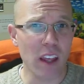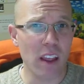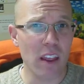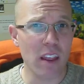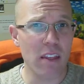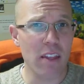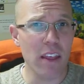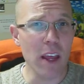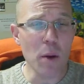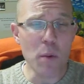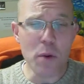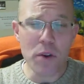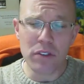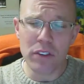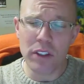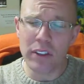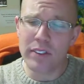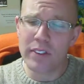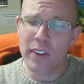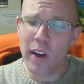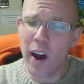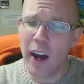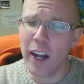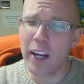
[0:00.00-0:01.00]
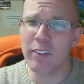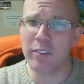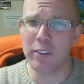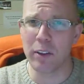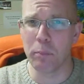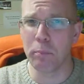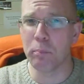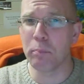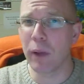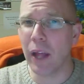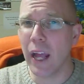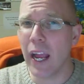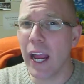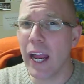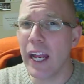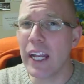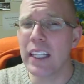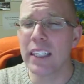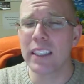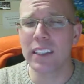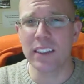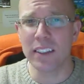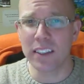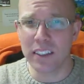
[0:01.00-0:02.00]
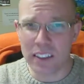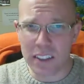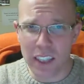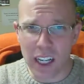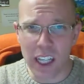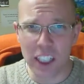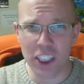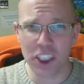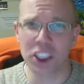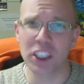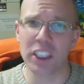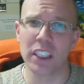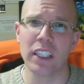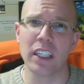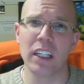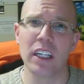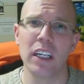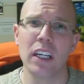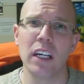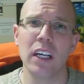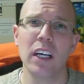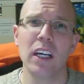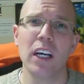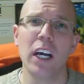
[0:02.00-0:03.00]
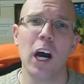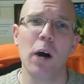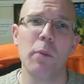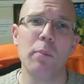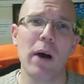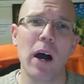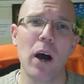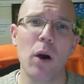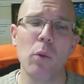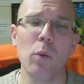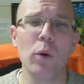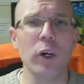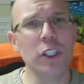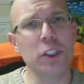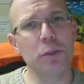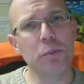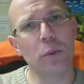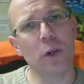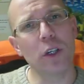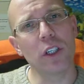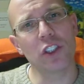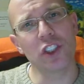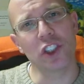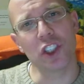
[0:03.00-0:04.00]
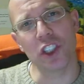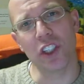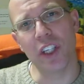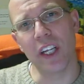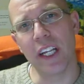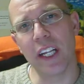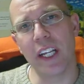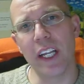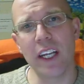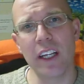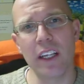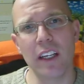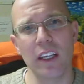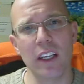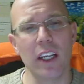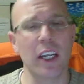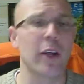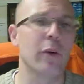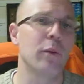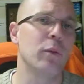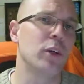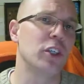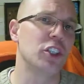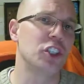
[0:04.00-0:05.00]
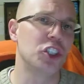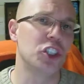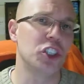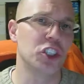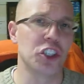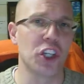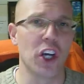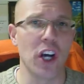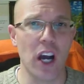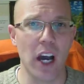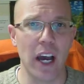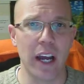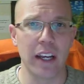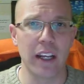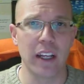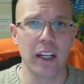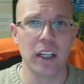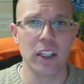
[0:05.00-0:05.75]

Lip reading: there was a ton of debate and discussion about which books should get in and what should not.